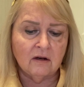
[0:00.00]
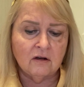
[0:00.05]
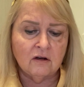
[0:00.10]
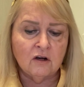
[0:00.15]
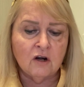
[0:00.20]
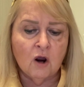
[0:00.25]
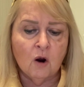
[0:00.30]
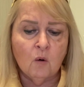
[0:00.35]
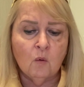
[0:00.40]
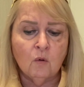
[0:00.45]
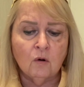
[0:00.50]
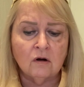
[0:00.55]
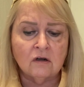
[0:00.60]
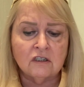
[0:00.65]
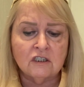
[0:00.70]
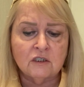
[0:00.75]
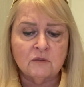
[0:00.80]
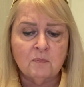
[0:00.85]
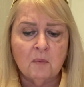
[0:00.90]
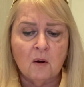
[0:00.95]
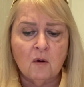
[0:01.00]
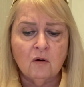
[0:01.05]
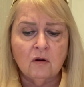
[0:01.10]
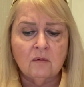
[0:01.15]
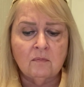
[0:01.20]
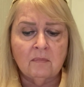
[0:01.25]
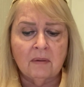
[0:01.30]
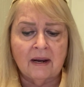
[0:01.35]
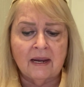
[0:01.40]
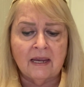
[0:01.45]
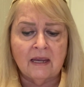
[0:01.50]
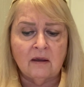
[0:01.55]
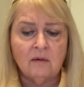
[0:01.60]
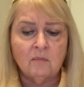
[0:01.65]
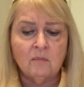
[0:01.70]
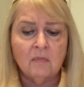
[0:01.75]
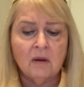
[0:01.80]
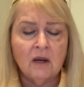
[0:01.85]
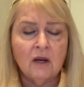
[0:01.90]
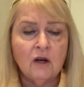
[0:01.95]
No word spoken by
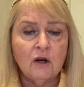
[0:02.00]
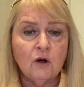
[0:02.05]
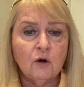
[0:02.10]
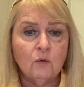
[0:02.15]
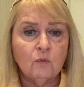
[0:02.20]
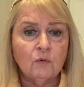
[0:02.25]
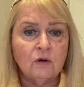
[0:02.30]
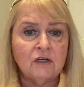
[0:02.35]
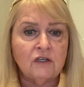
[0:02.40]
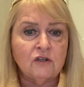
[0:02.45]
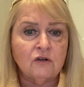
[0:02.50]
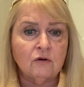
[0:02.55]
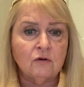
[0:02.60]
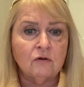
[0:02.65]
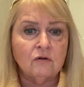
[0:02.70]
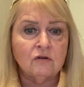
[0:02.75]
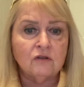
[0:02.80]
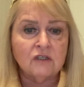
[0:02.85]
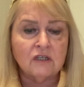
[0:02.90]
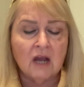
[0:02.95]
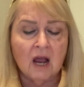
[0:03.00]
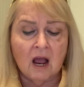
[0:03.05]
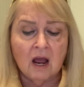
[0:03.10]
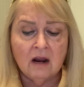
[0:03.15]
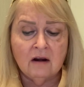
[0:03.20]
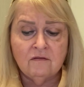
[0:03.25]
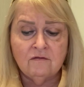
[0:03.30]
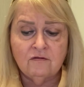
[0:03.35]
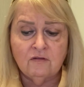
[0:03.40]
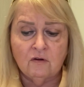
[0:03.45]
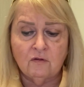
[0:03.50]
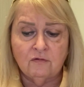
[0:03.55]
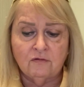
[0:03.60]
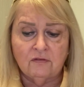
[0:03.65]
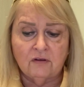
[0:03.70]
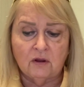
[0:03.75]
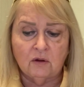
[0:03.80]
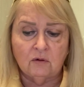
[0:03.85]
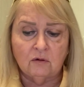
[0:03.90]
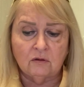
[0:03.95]
Him returns
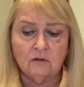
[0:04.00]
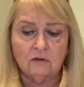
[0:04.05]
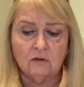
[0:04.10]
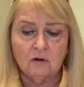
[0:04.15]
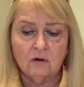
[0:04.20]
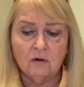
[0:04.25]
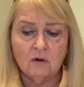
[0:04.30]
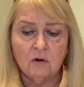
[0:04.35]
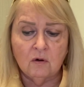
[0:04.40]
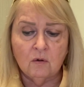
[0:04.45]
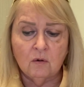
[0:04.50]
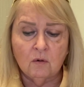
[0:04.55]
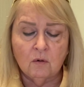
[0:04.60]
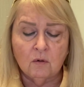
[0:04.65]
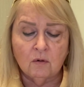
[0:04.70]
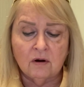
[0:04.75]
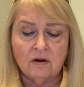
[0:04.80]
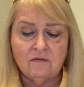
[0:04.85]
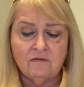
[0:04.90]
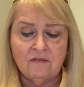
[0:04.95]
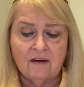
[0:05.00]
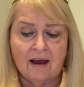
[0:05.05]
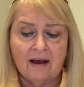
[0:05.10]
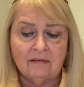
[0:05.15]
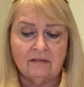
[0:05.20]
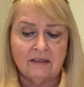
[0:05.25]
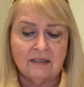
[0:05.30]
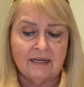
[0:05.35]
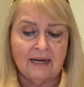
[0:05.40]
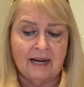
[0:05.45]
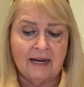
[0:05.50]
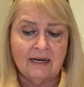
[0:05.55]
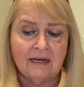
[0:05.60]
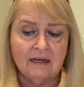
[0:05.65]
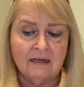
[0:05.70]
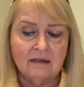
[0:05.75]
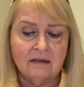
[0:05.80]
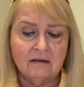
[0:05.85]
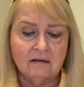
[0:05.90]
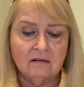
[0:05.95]
unfulfilled or
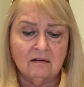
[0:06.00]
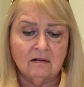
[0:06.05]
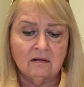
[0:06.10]
invalidated.